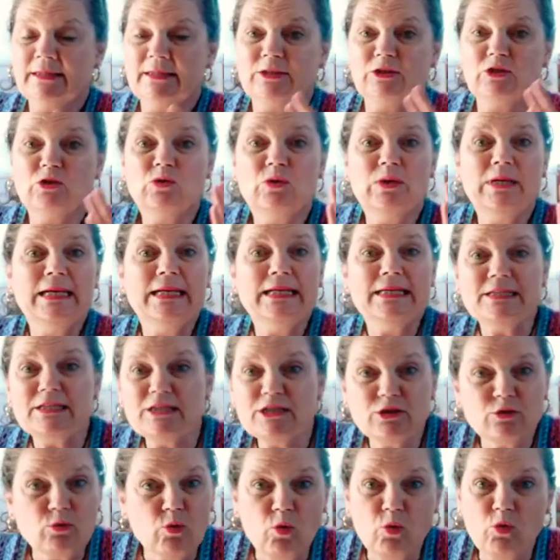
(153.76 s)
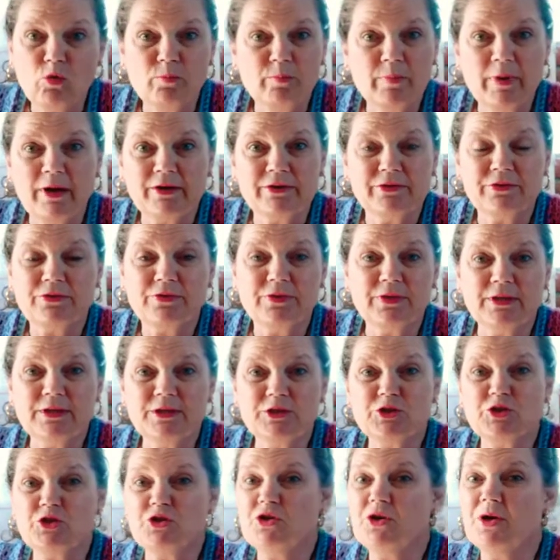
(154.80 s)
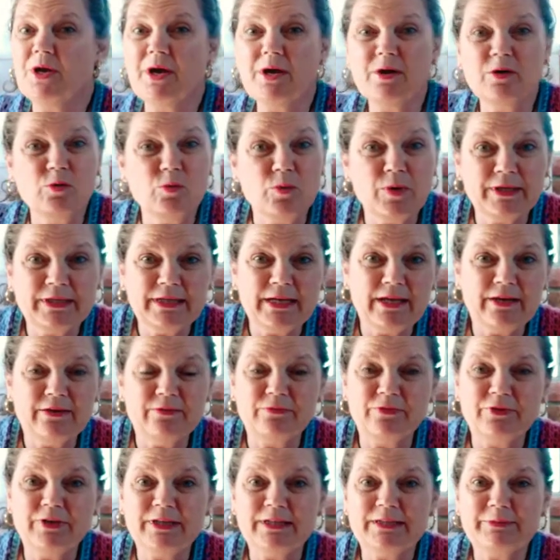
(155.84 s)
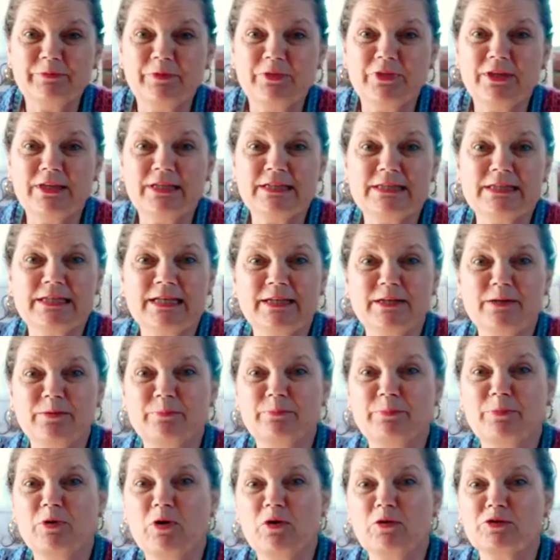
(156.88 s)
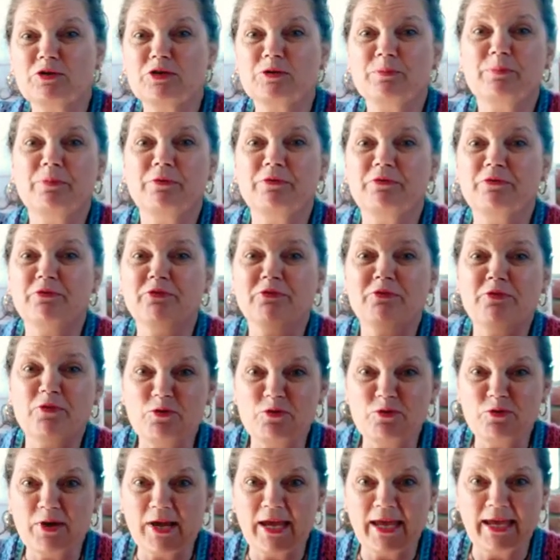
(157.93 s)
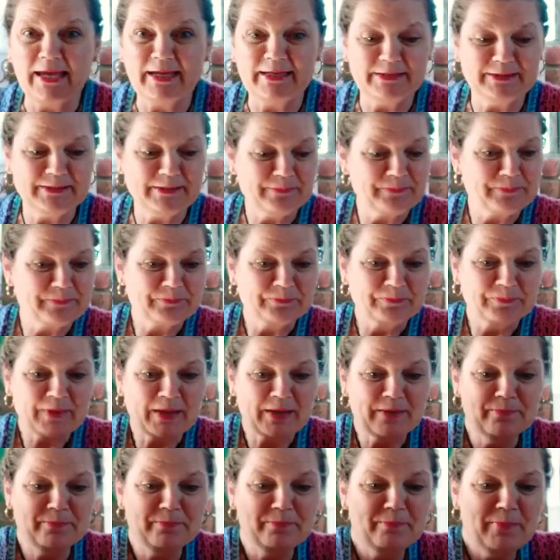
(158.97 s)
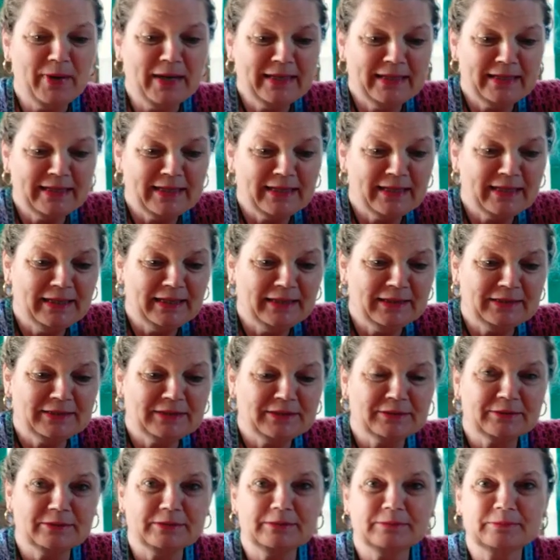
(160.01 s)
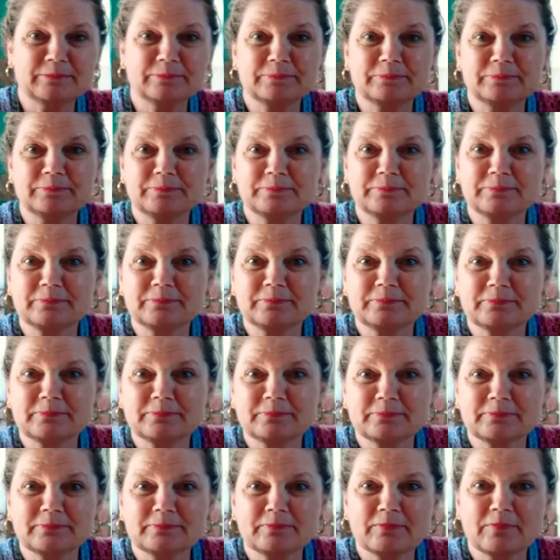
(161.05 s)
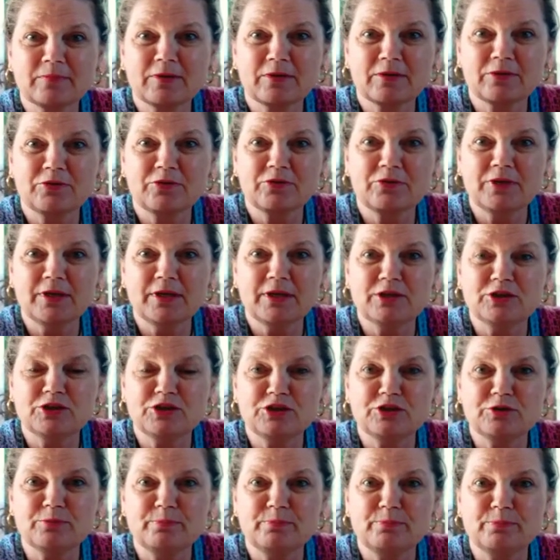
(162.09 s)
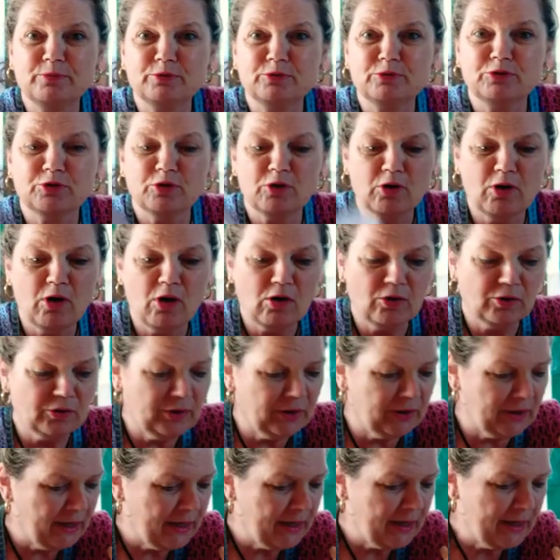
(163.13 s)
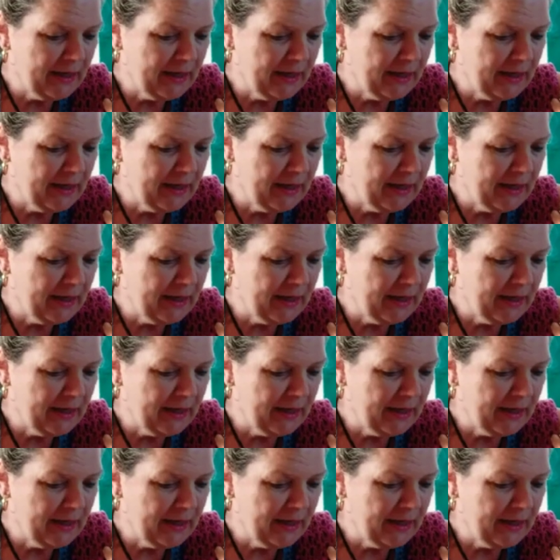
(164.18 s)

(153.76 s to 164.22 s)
to list all my things, know what everything's going to cost beforehand, make little things to put on.